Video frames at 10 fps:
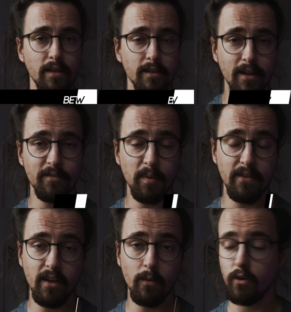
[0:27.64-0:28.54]
BETA
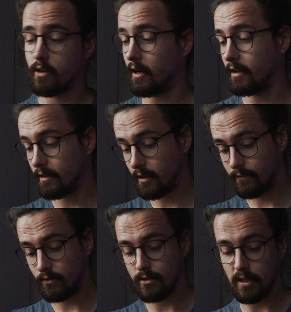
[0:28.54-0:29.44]
FPV were kind
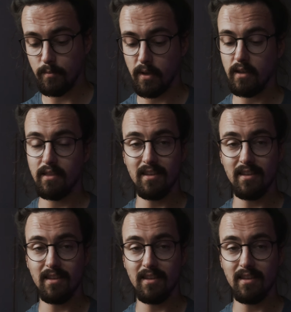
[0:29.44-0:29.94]
enough to send me